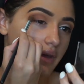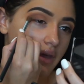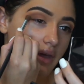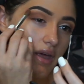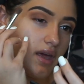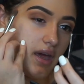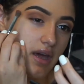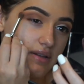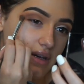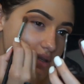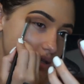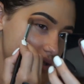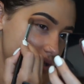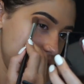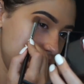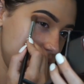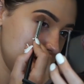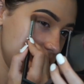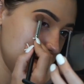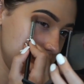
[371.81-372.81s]
and as you guys can
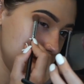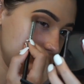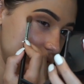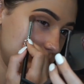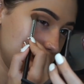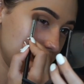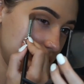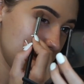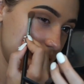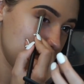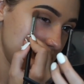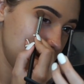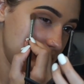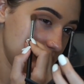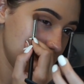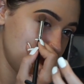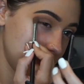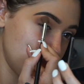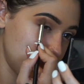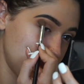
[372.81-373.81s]
see, I'm just
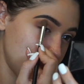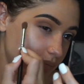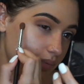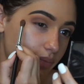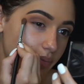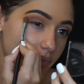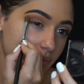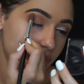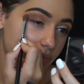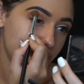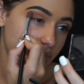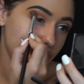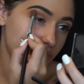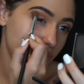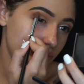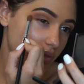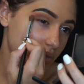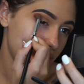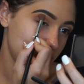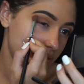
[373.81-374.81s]
going to work that right
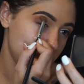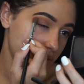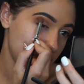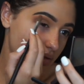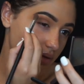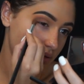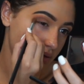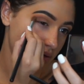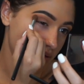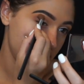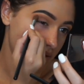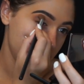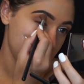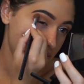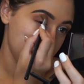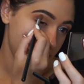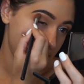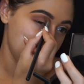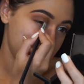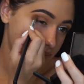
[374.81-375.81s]
there. And this
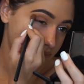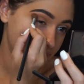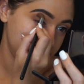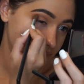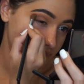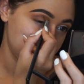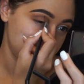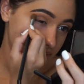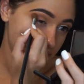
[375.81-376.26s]
does help